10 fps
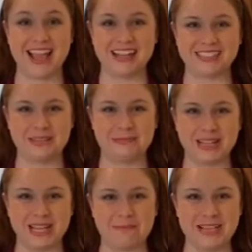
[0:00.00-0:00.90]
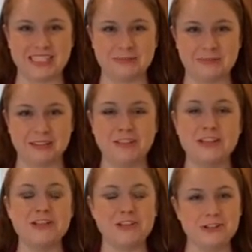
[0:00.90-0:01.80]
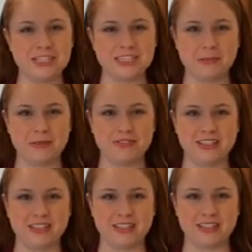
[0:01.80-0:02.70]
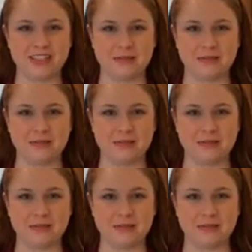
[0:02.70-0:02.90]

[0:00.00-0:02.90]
excellent plant-based meal using some of the